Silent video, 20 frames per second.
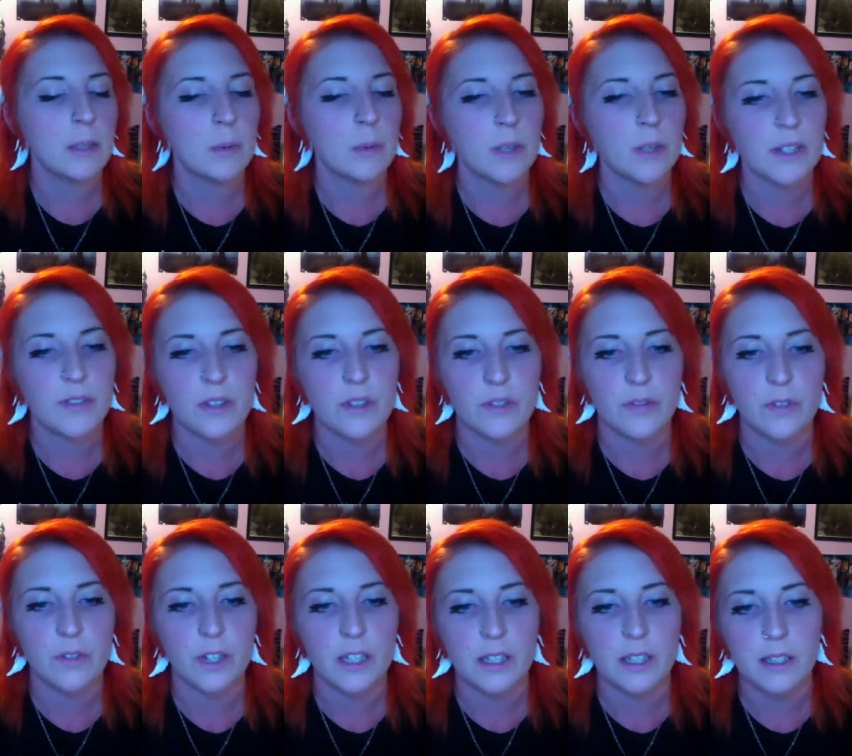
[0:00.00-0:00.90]
Whatever the
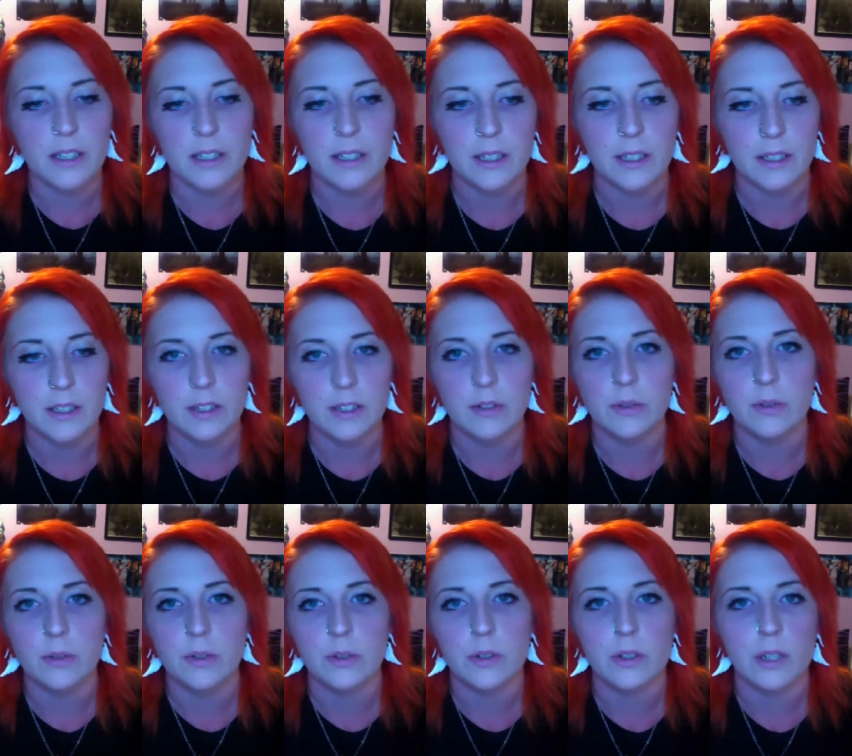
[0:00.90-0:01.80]
frick you do.
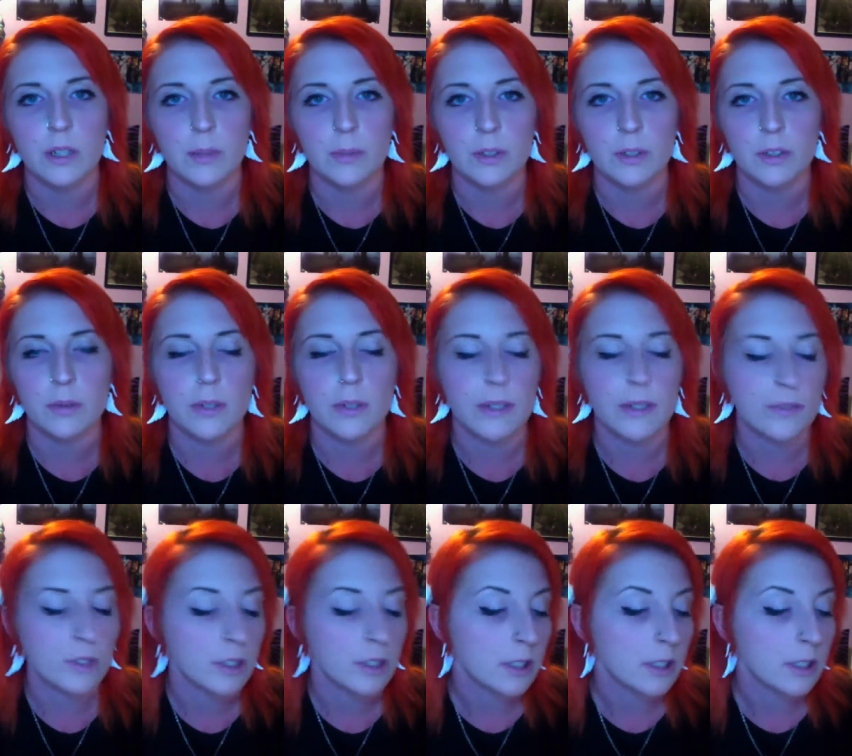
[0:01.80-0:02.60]
Tumblr, whatever.